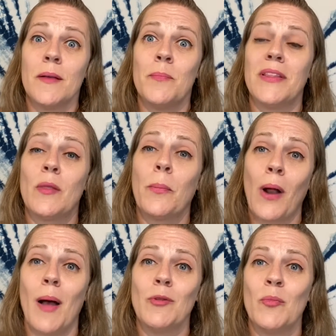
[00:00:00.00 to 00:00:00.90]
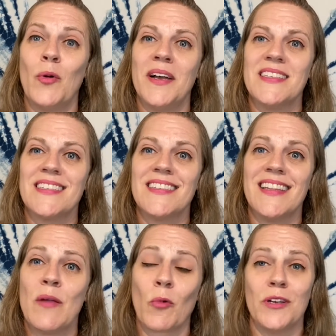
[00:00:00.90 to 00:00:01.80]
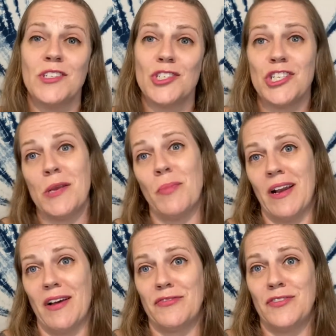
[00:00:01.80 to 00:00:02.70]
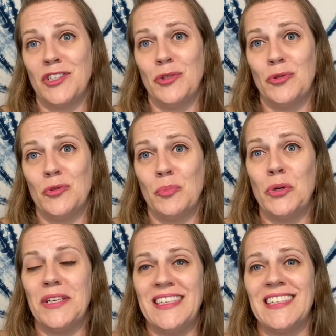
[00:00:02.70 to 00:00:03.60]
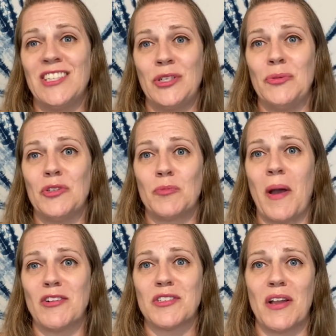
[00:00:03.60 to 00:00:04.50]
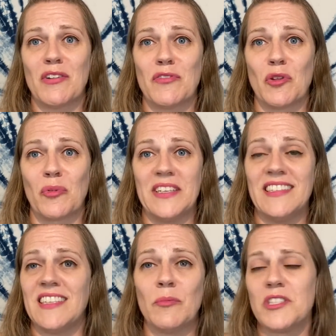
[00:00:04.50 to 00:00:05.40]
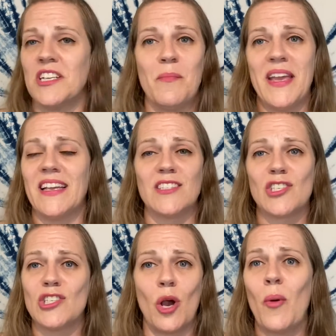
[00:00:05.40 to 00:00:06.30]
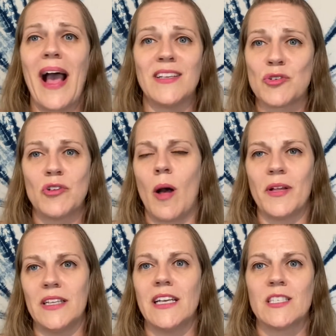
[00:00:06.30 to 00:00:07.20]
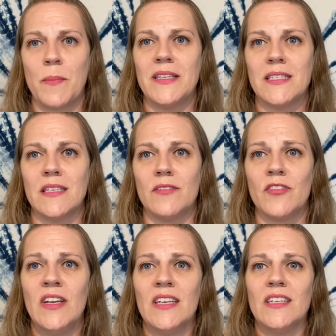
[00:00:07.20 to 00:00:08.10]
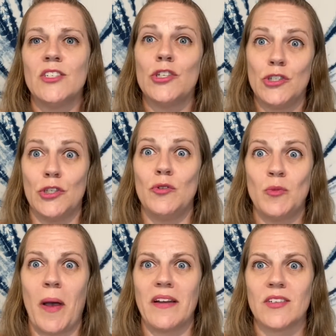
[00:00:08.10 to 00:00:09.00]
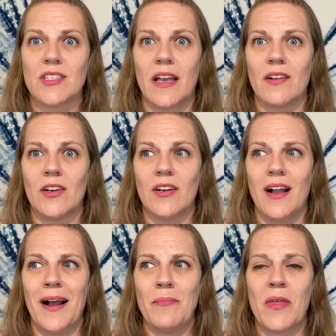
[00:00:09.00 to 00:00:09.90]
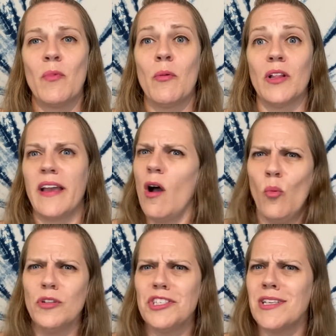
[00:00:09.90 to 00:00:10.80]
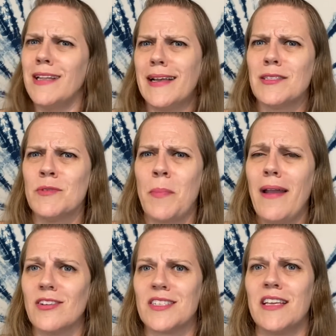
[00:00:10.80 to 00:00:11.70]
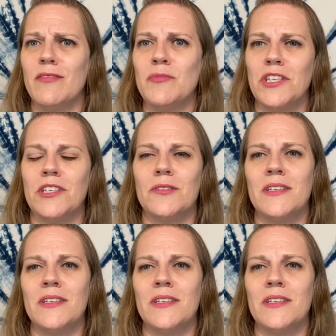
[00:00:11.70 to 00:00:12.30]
But the problem was they weren't cheap enough to put into the spider cider for the release. It was going to make it so astronomically expensive to do spider cider. And we were like, oh, we'll just collect some spiders and give them to you.